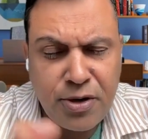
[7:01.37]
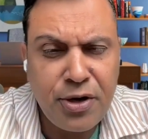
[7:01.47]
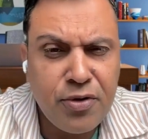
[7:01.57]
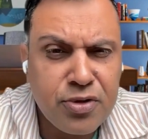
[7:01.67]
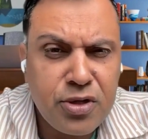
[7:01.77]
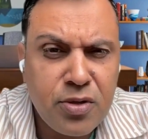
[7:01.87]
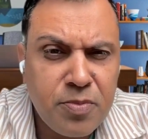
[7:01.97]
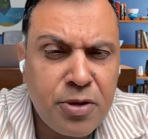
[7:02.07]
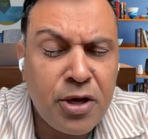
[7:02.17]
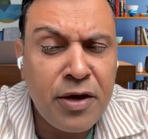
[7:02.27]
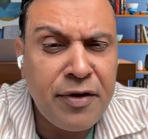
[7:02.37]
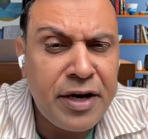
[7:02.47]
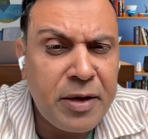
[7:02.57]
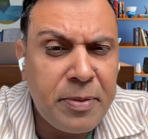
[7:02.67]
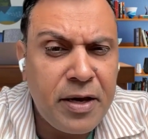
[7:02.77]
produce give
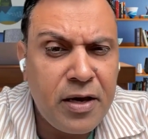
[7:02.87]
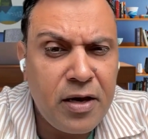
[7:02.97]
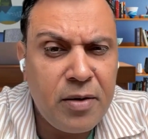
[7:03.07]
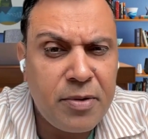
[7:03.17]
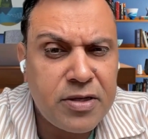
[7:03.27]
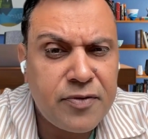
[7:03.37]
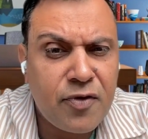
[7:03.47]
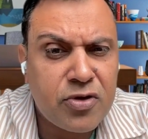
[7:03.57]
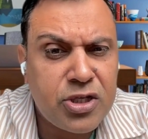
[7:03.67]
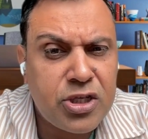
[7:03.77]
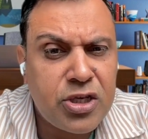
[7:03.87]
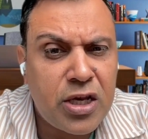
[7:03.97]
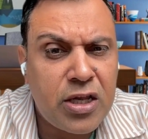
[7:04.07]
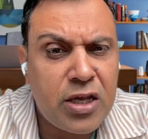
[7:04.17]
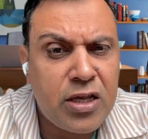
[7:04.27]
ATP in presence of oxygen,
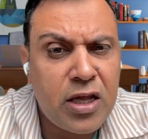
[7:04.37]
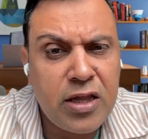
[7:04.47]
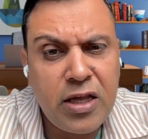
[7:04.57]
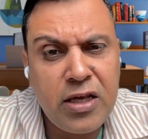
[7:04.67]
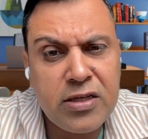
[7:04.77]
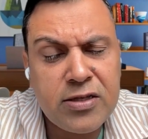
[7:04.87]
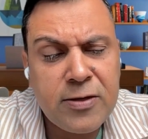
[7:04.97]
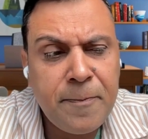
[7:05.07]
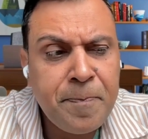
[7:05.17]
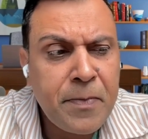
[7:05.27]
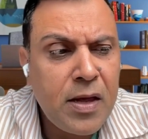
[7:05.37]
and these